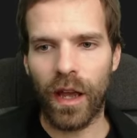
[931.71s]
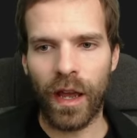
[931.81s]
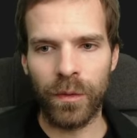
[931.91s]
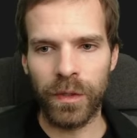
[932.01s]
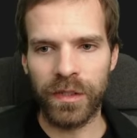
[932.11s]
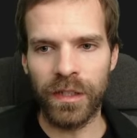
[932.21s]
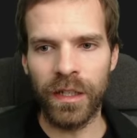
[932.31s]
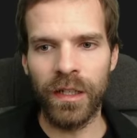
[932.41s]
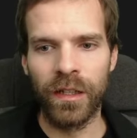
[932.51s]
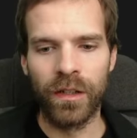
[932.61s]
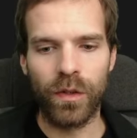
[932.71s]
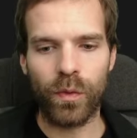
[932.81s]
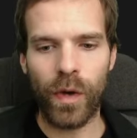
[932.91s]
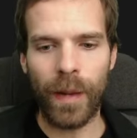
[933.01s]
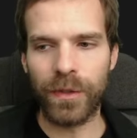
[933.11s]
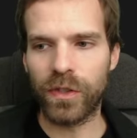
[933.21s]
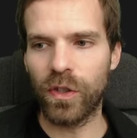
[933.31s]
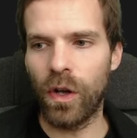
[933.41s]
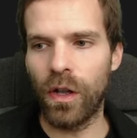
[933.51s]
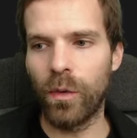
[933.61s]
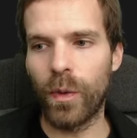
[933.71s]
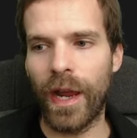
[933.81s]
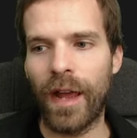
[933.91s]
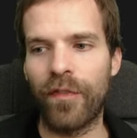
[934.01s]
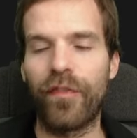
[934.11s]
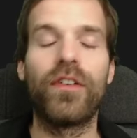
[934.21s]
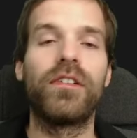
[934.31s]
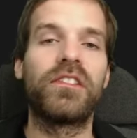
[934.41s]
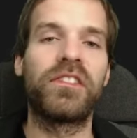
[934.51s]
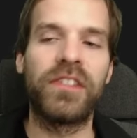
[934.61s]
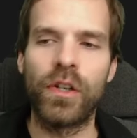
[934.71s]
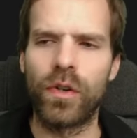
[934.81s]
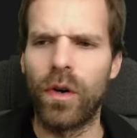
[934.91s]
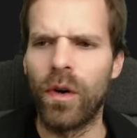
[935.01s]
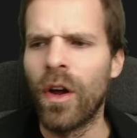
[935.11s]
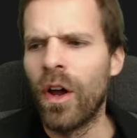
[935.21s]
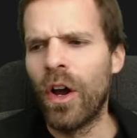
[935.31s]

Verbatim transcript: and we see wrapped sol, we have zero.